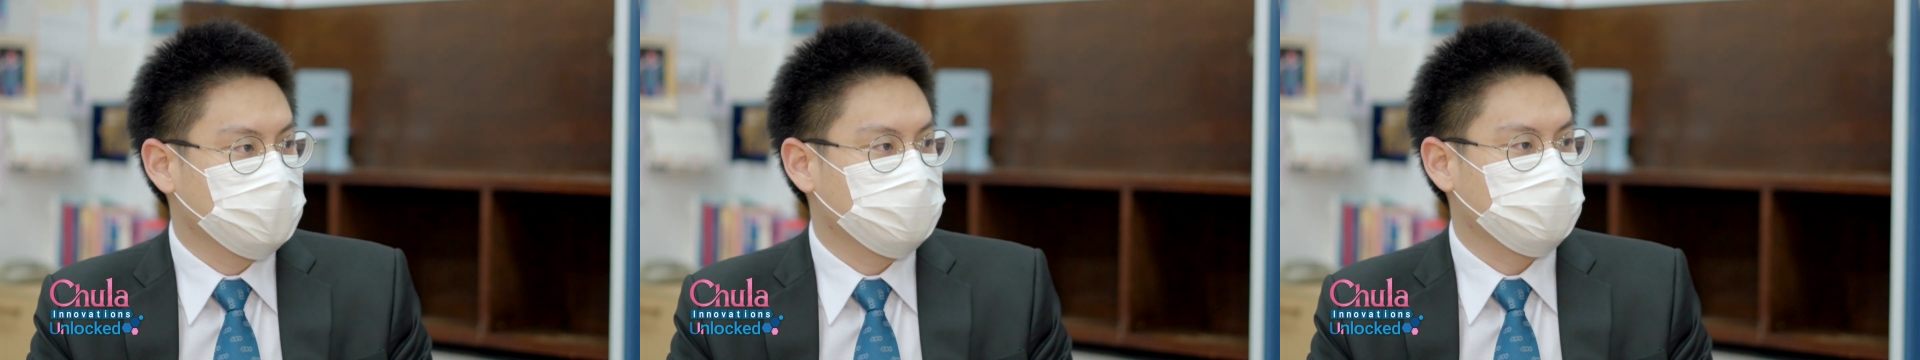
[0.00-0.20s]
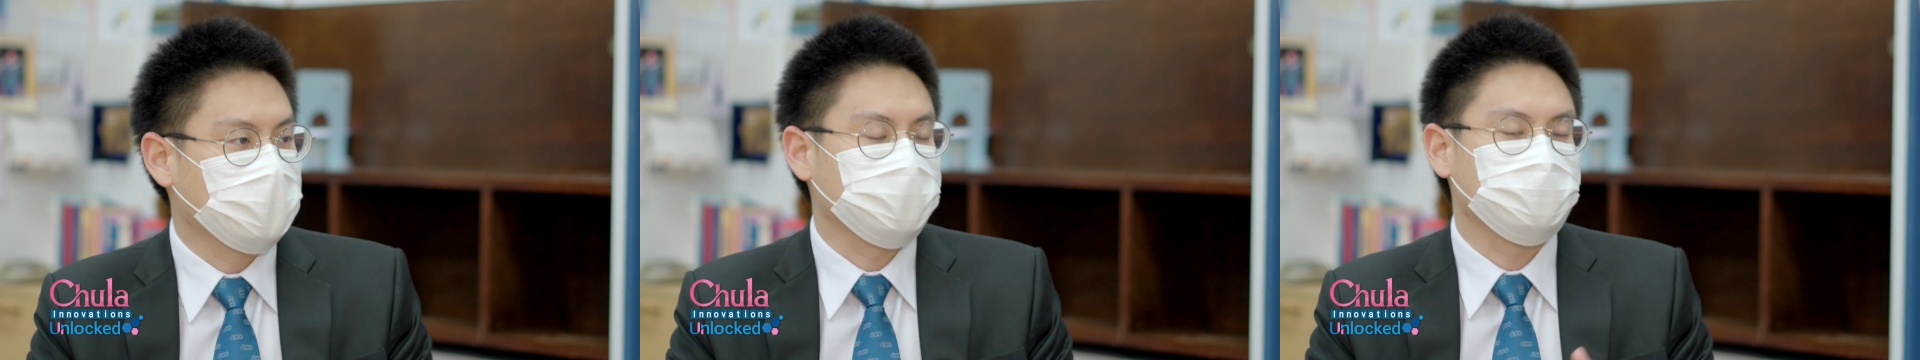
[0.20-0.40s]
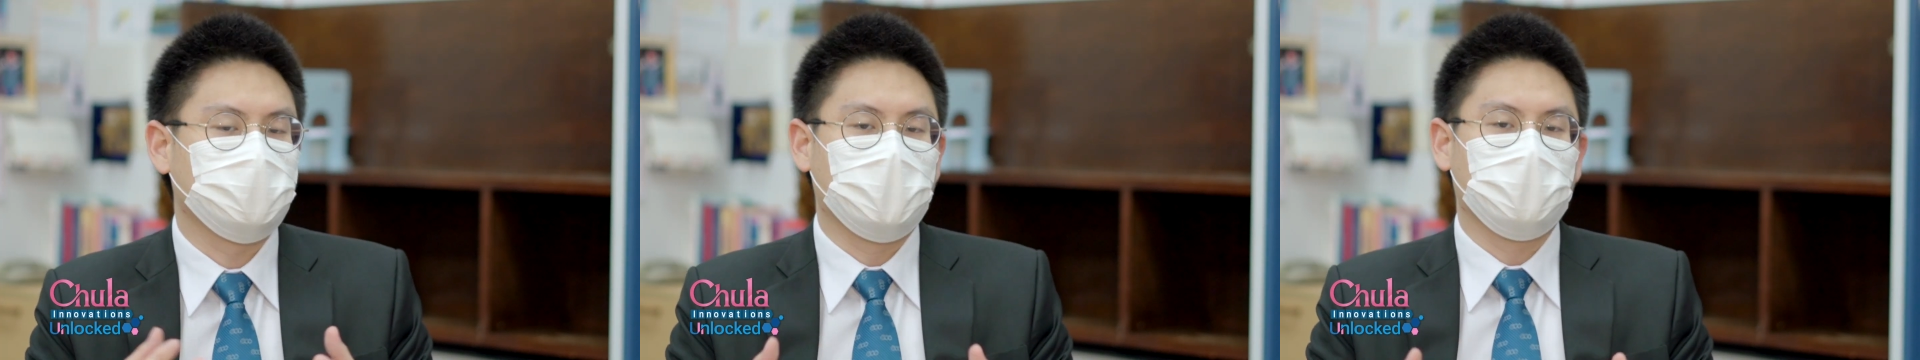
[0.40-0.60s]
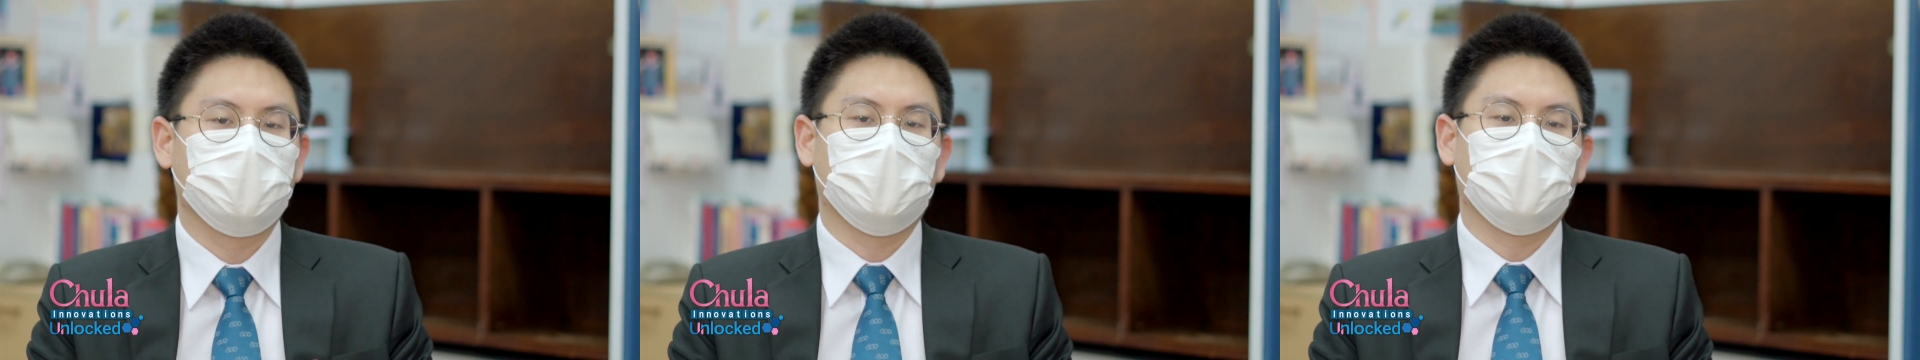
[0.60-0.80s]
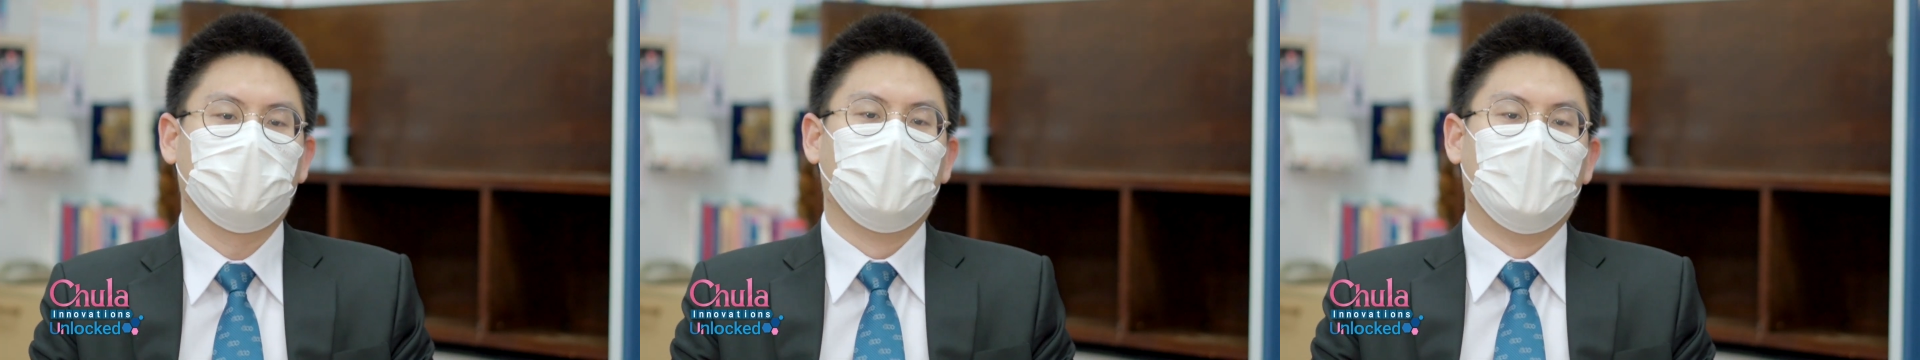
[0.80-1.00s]
For
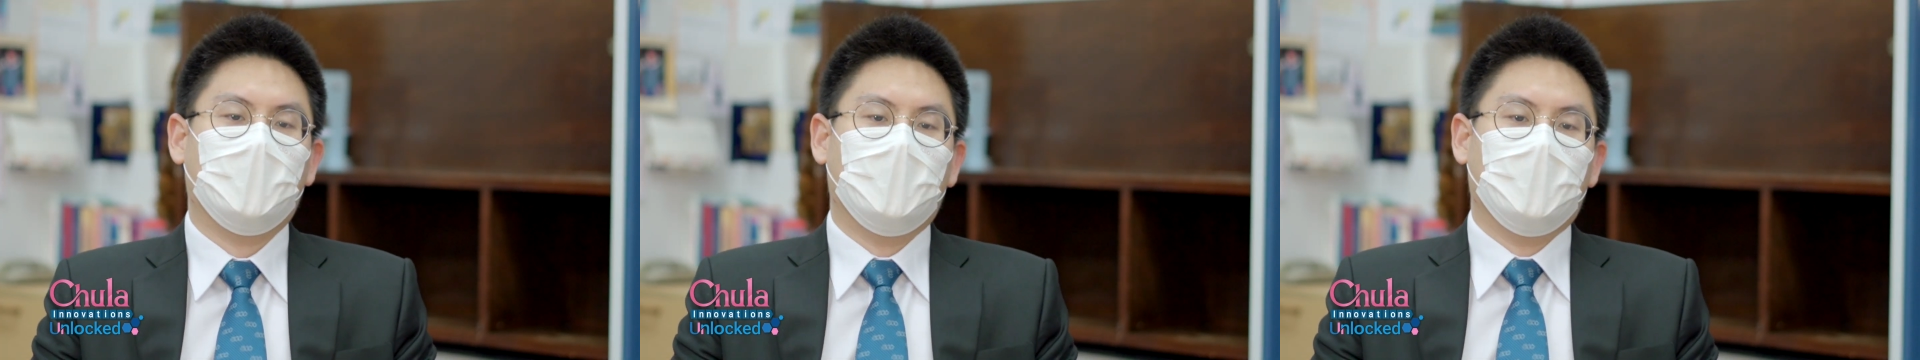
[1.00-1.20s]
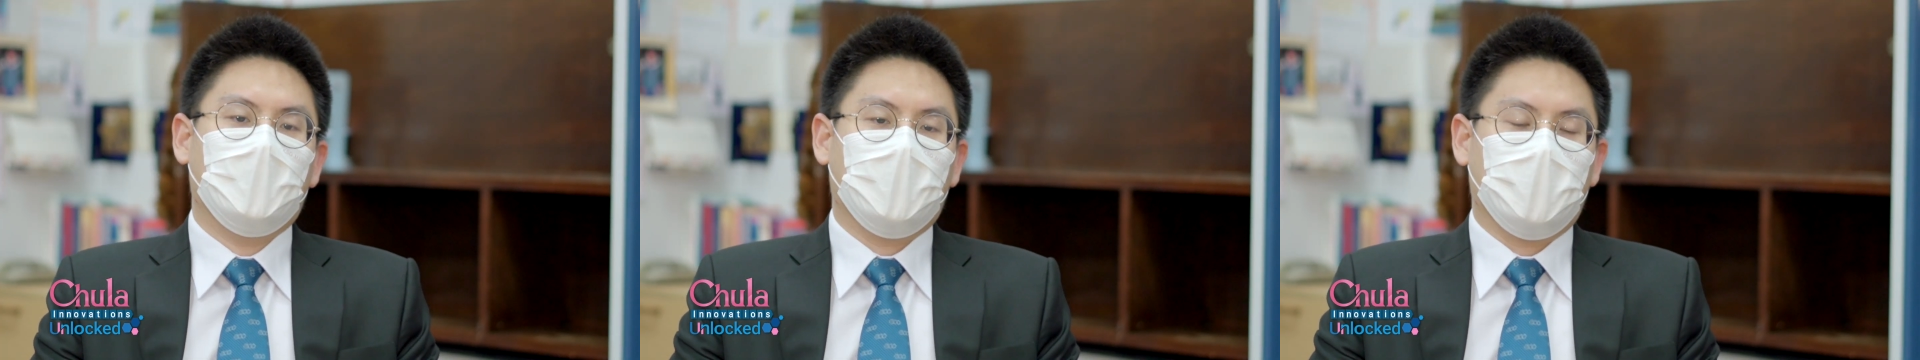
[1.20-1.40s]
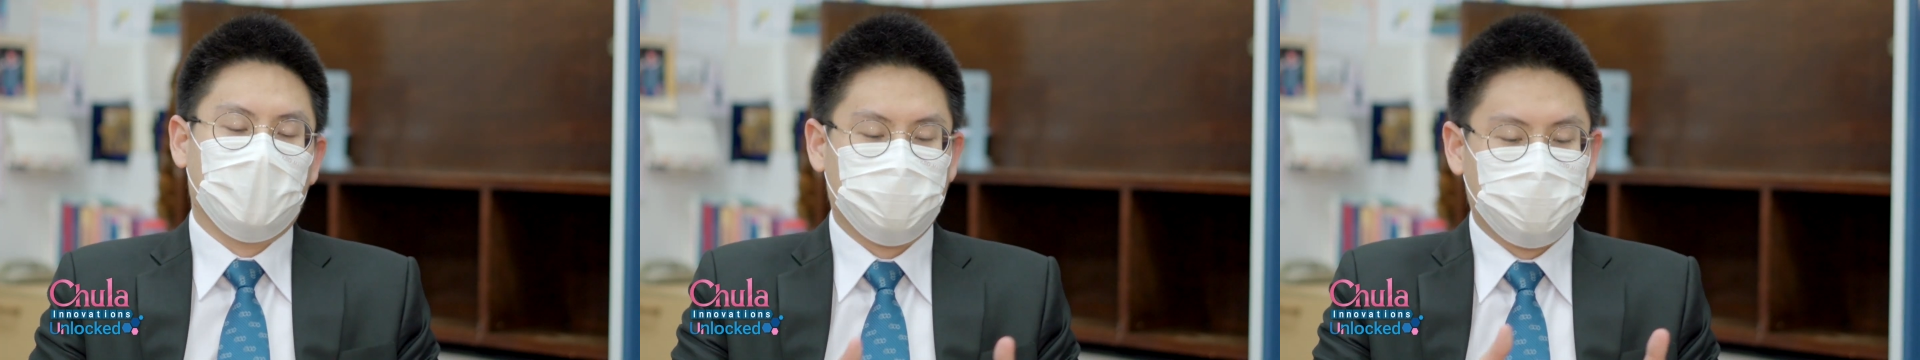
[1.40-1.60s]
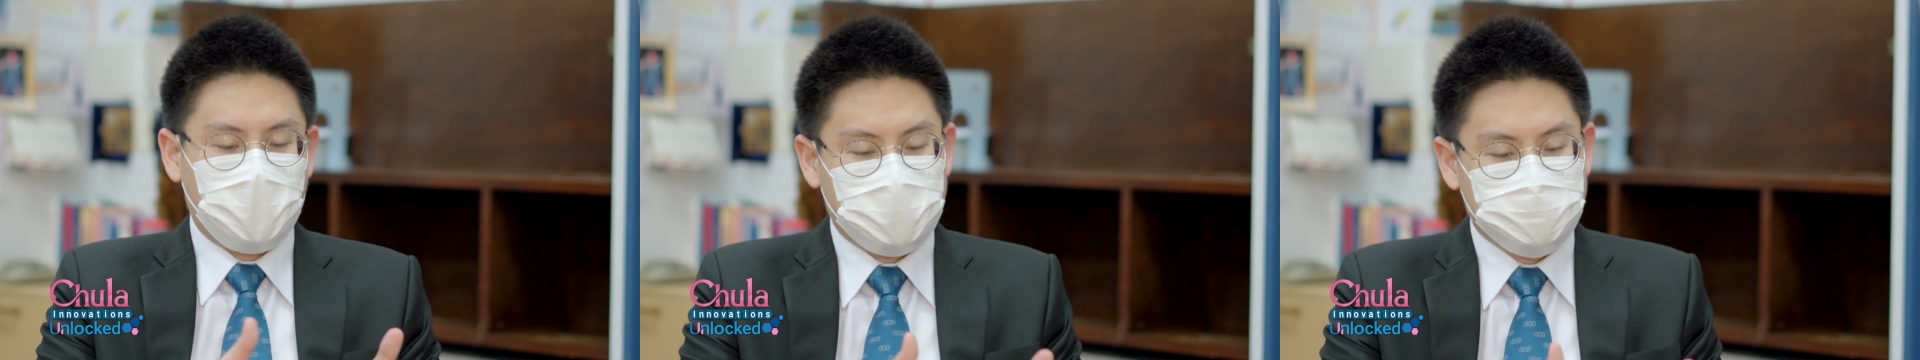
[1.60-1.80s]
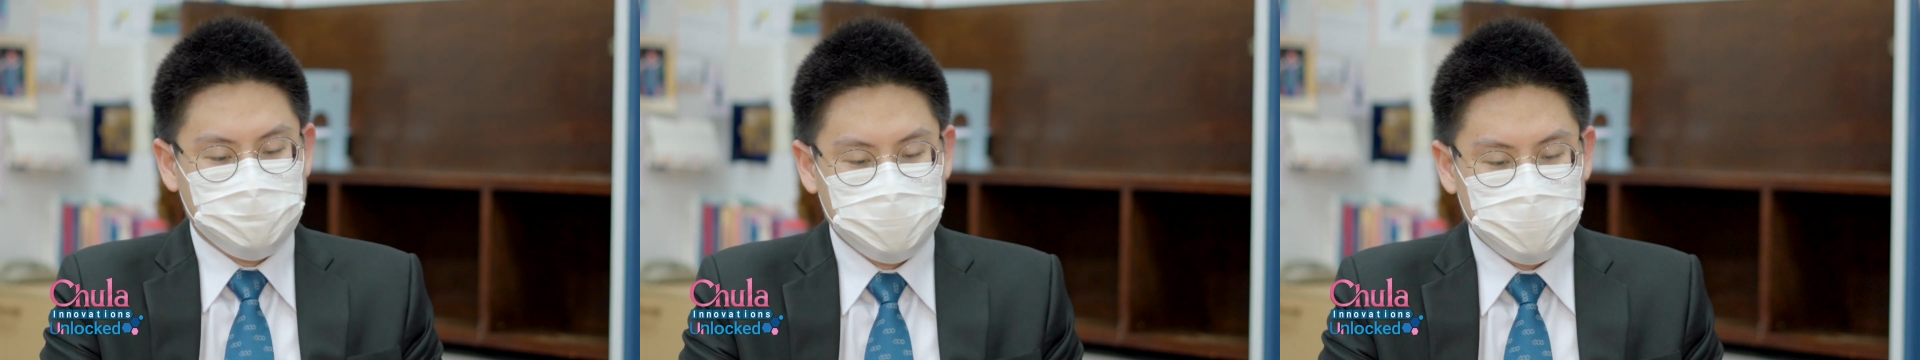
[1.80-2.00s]
example, a
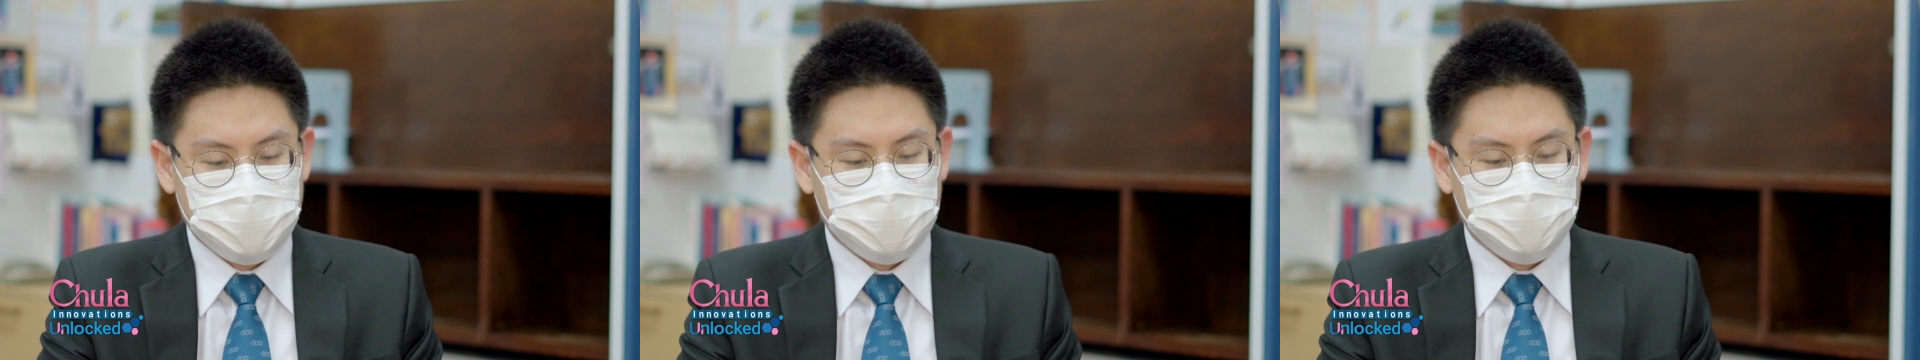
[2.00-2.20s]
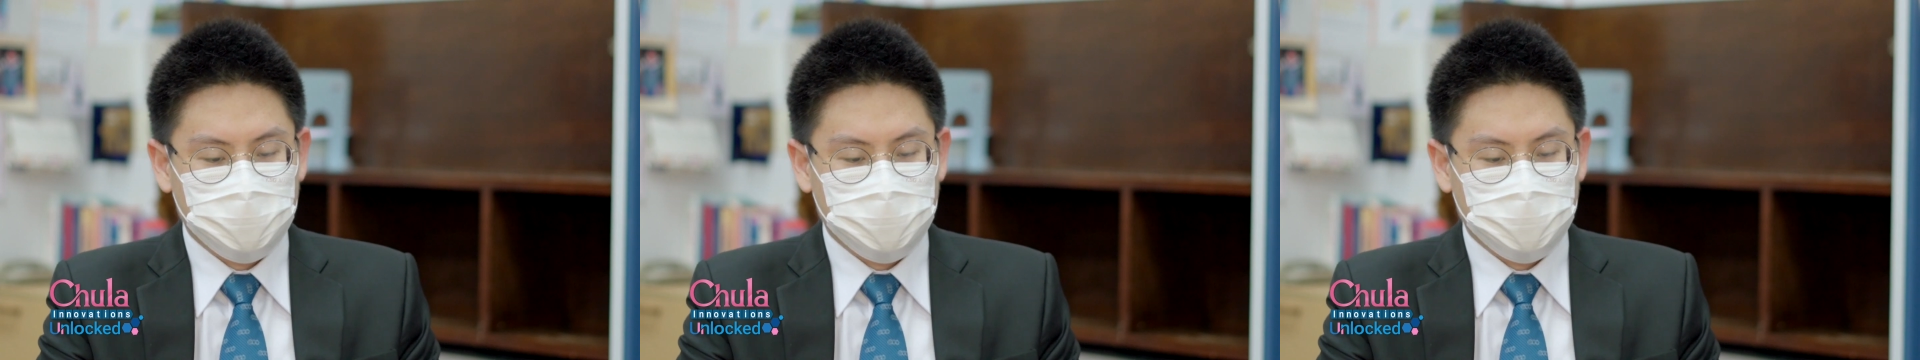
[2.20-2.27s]
father